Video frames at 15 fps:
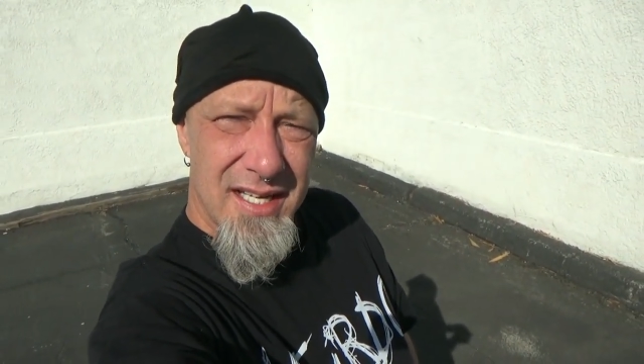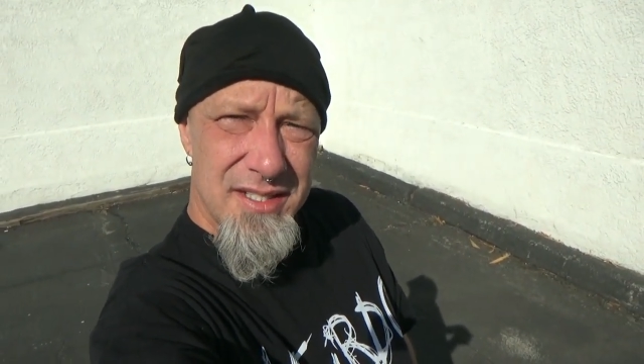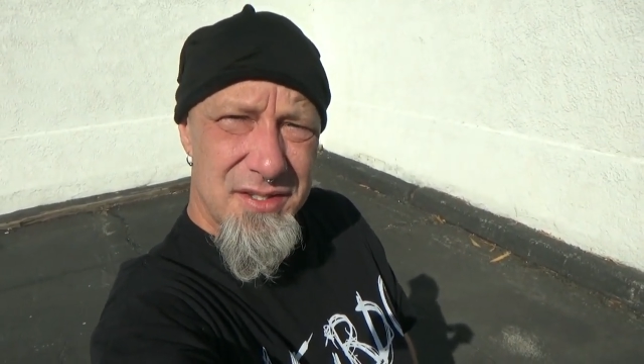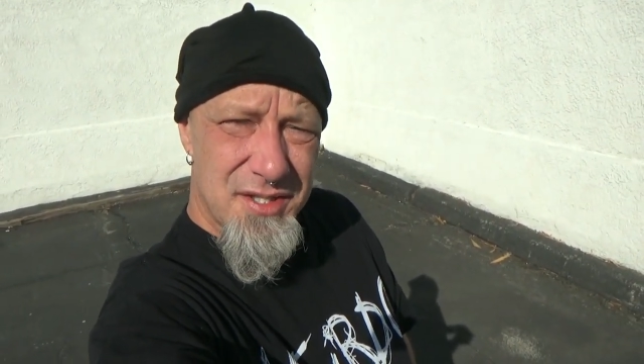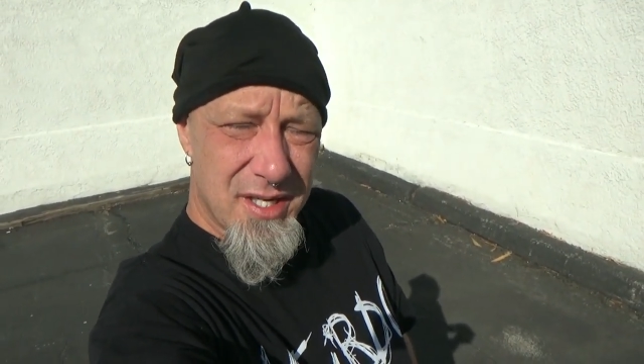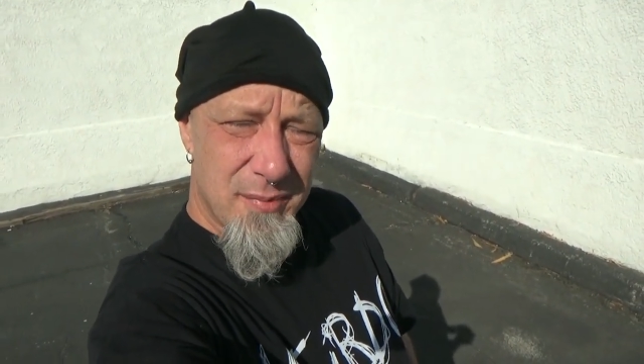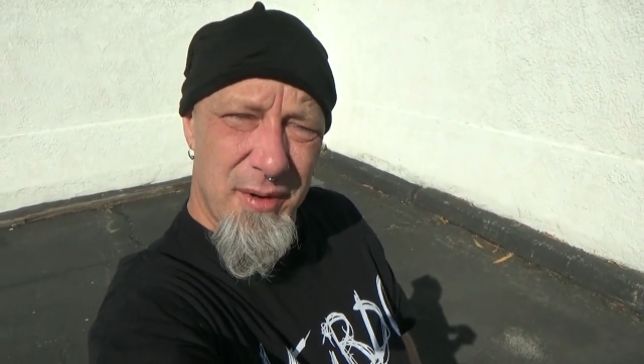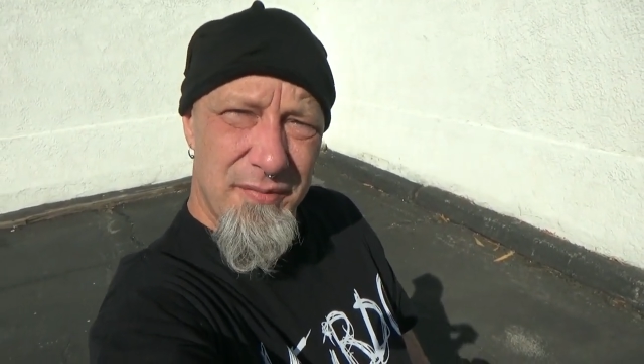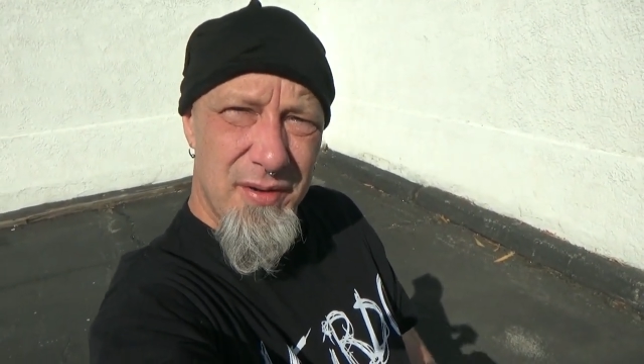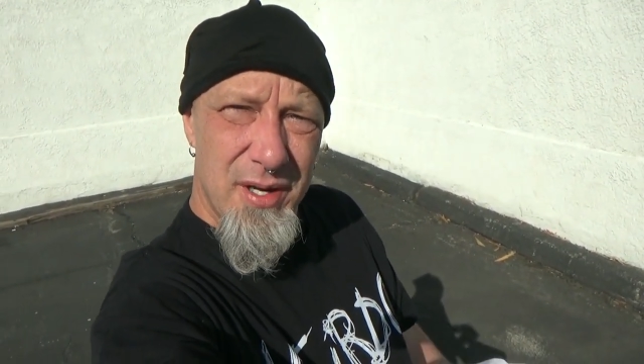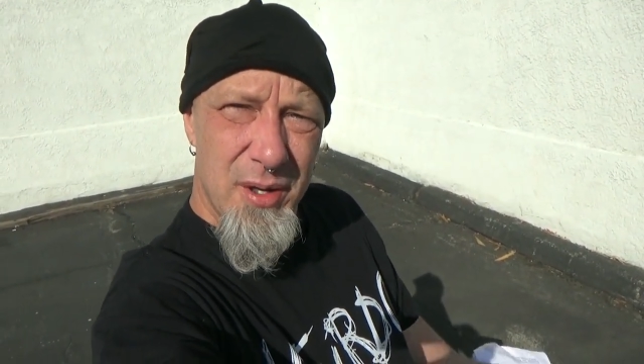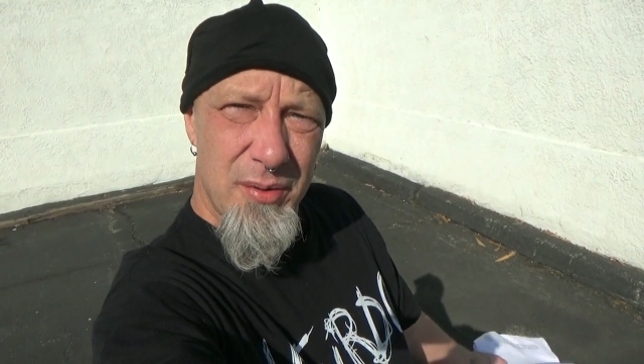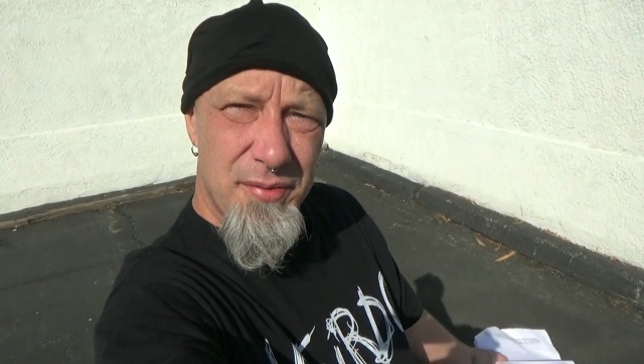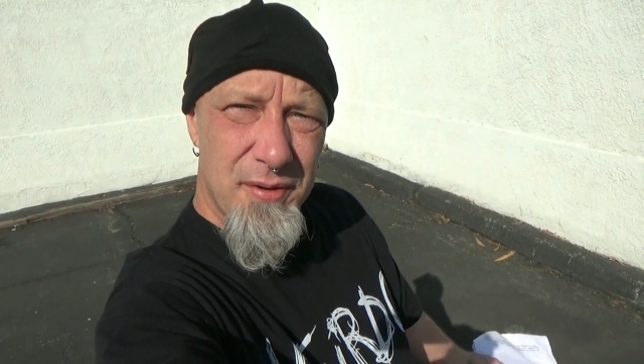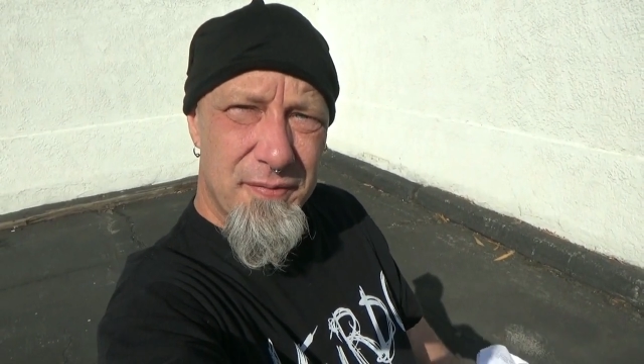share my
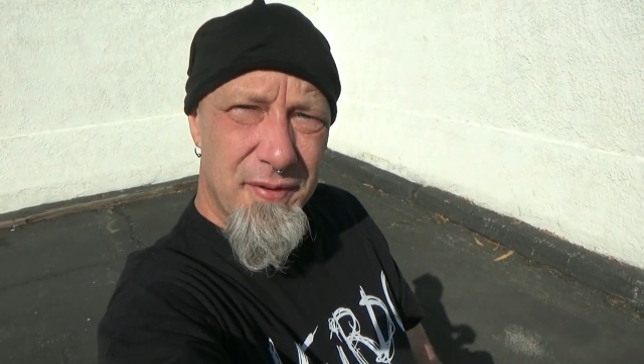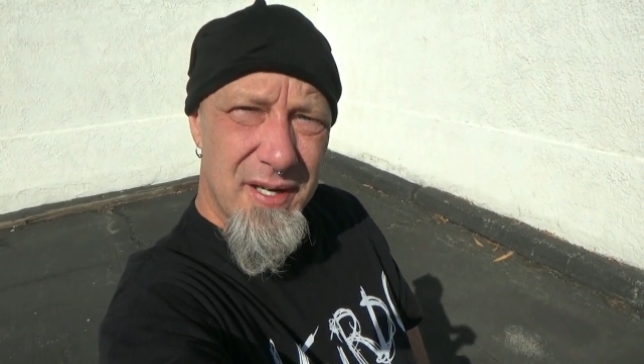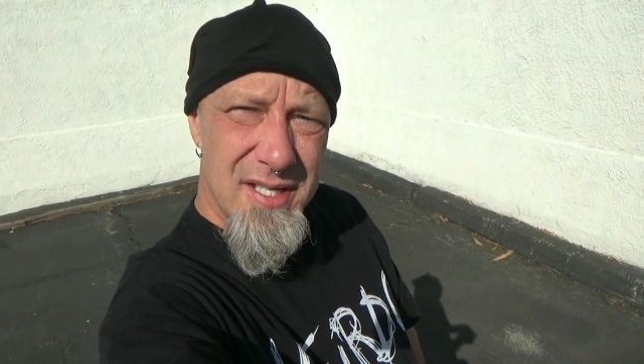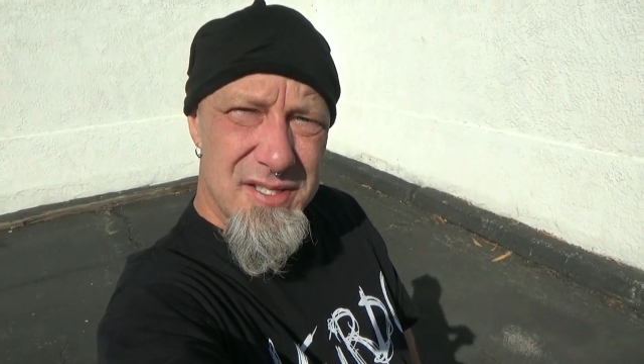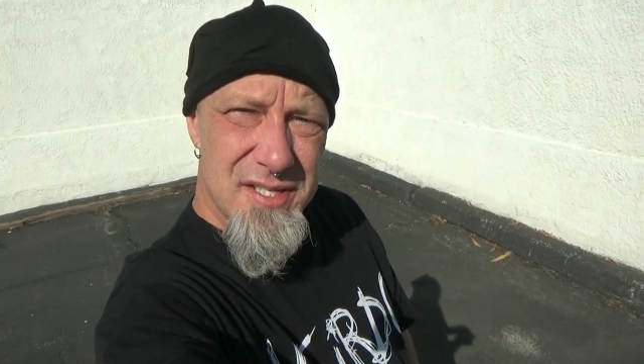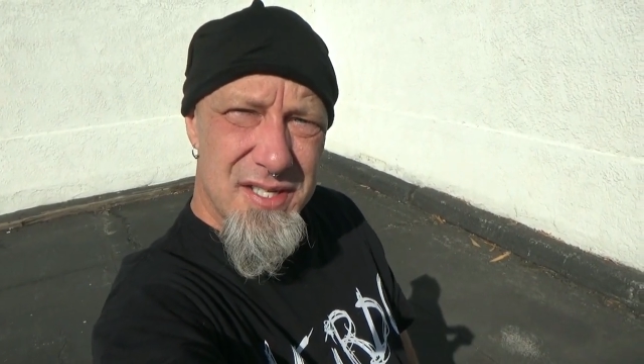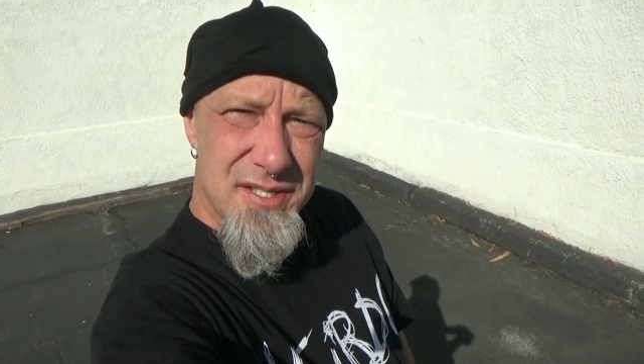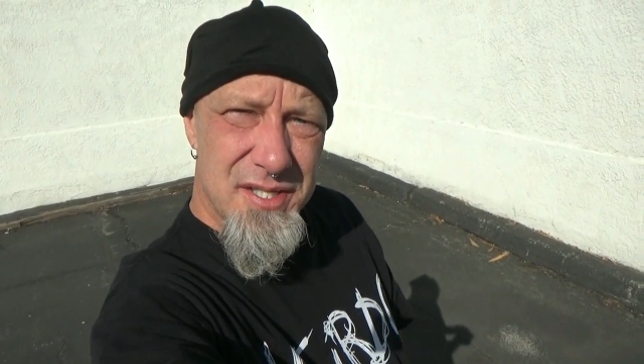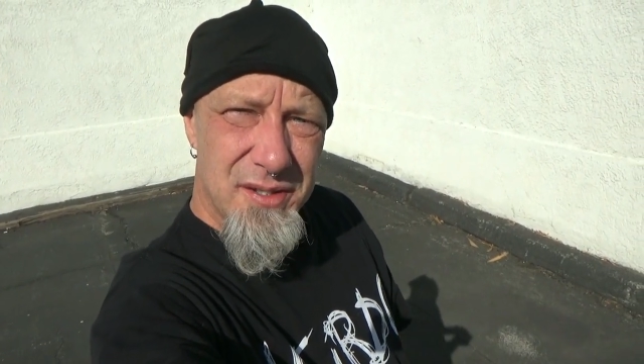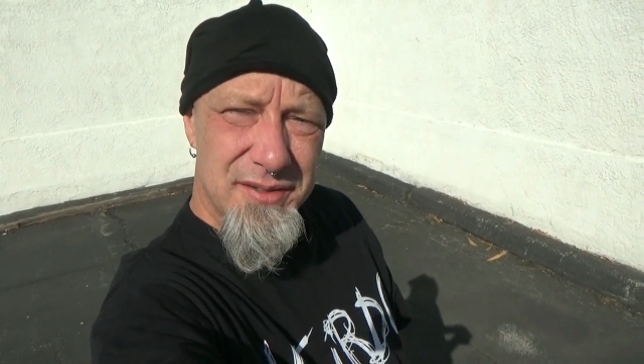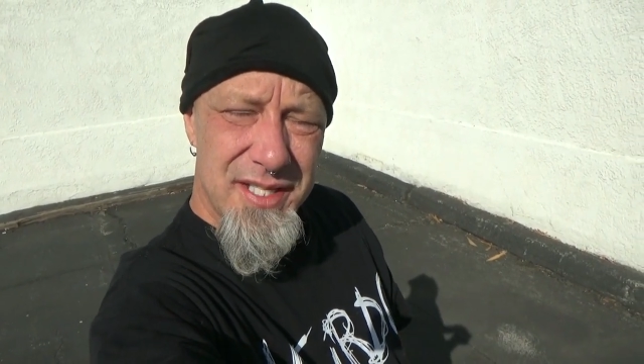video with your friends, and until